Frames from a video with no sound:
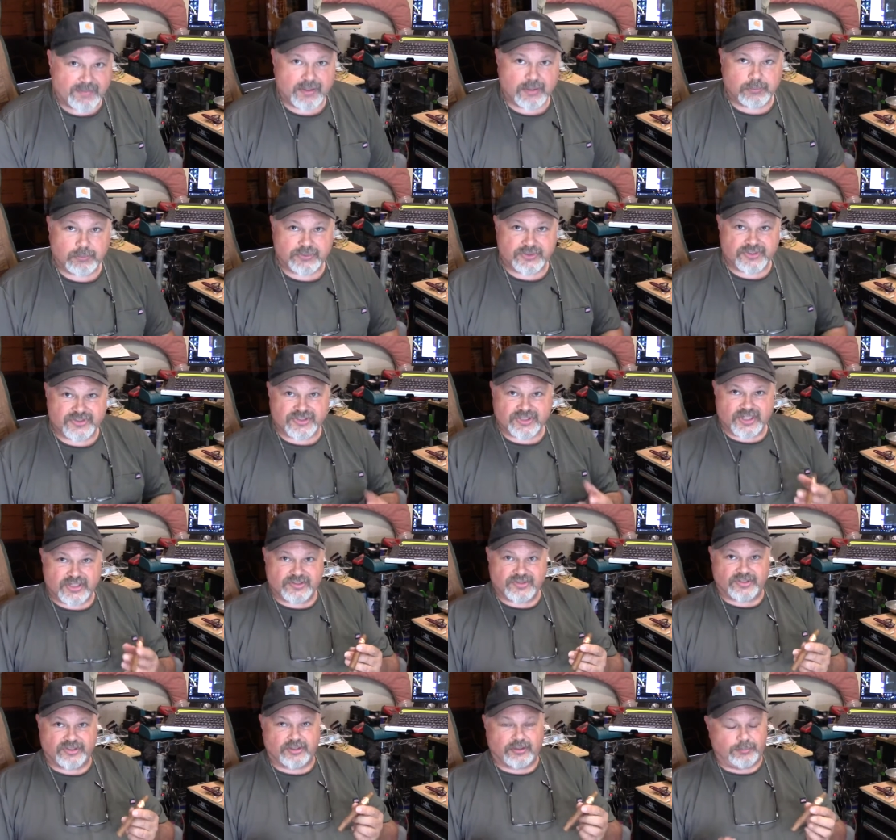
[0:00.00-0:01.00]
we'll
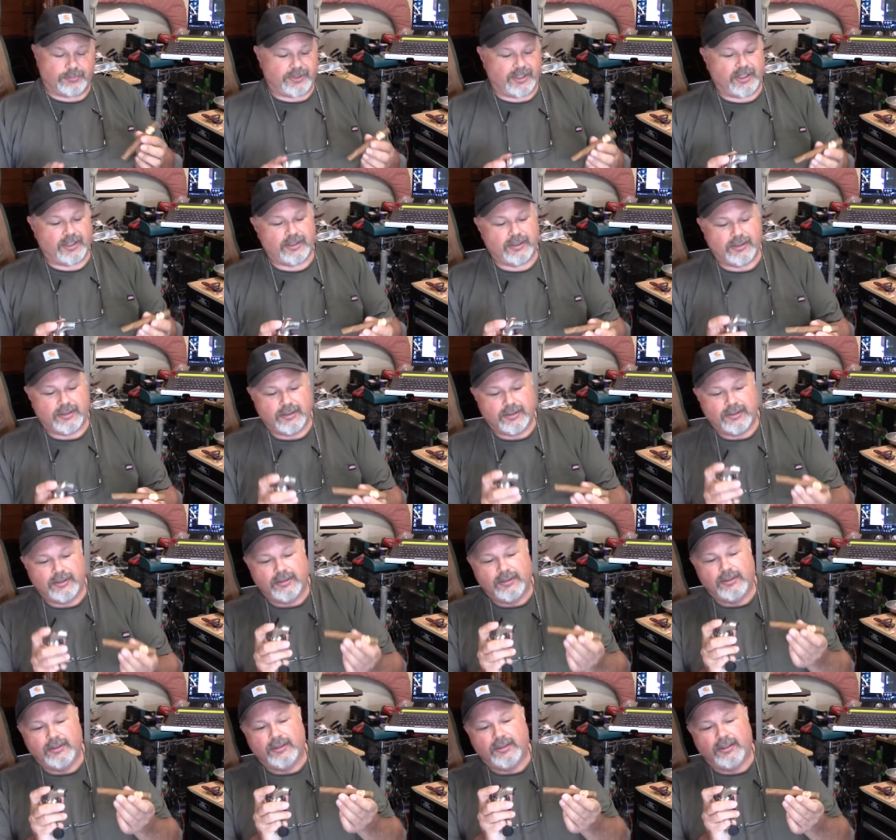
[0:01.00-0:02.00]
discuss a little bit
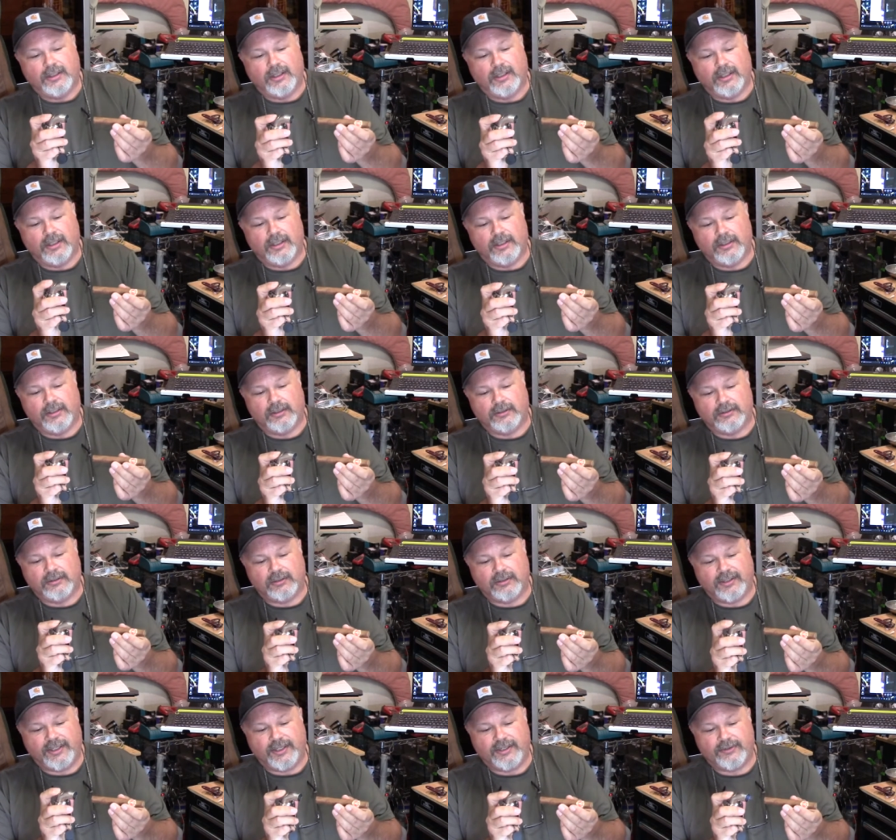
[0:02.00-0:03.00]
a
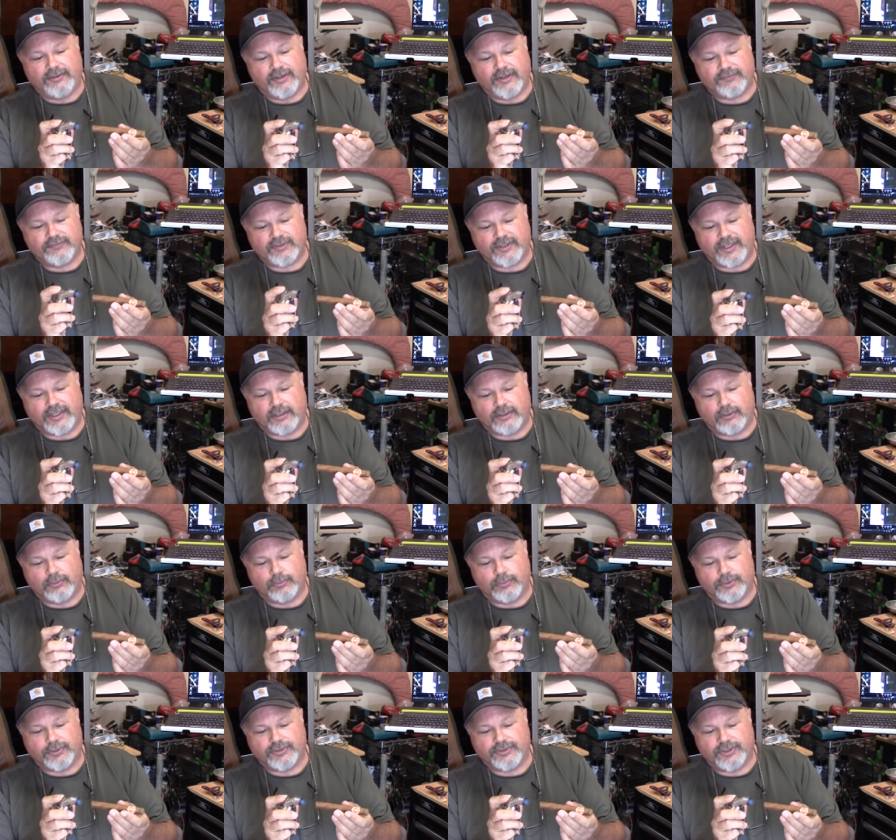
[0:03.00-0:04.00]
little later after I get a little
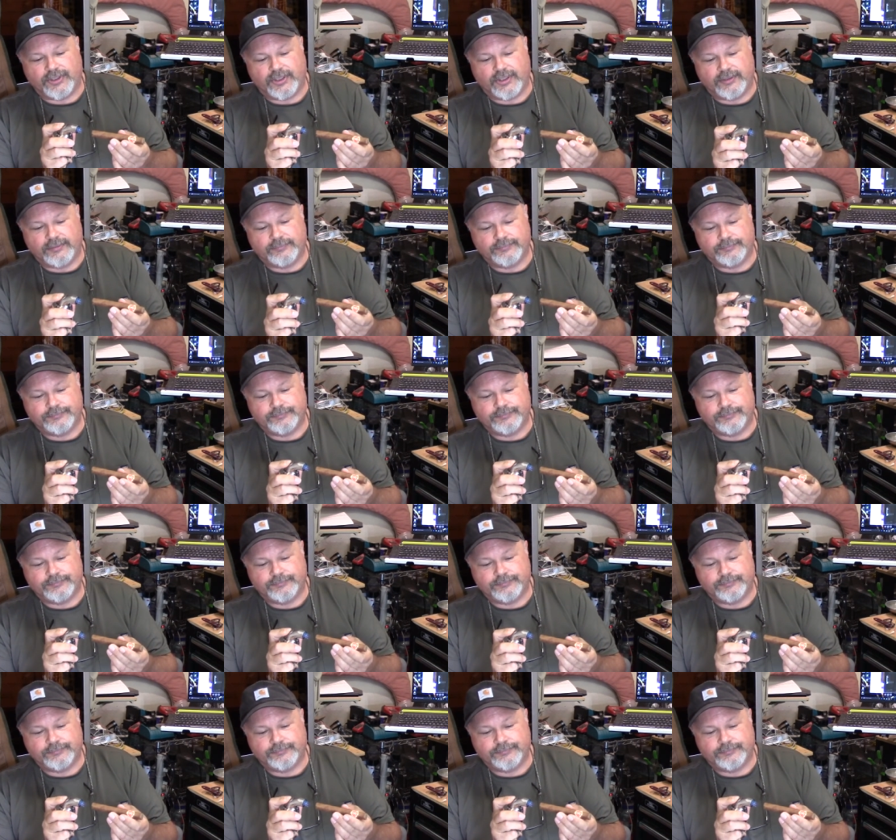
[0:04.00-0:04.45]
work done.